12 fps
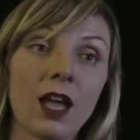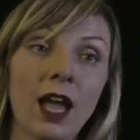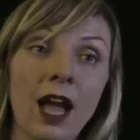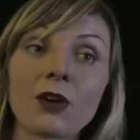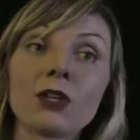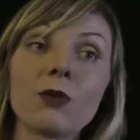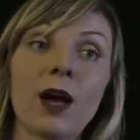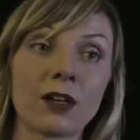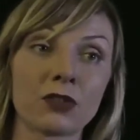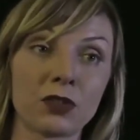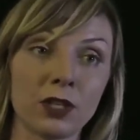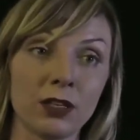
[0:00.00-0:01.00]
how you
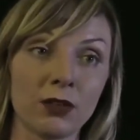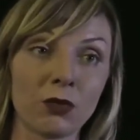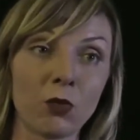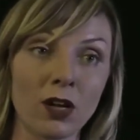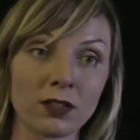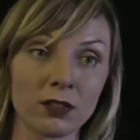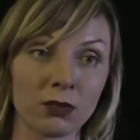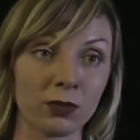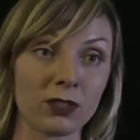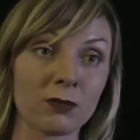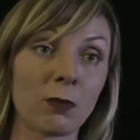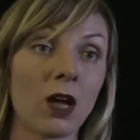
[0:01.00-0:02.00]
actually want to
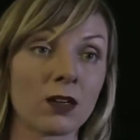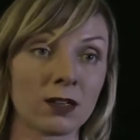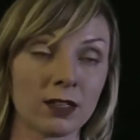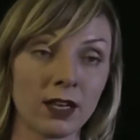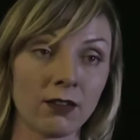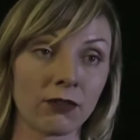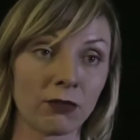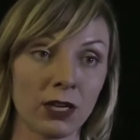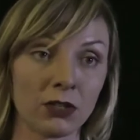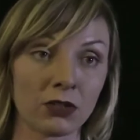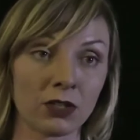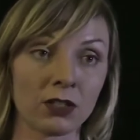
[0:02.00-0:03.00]
respond to that
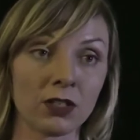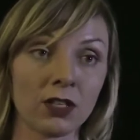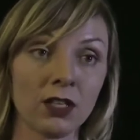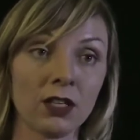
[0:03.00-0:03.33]
information.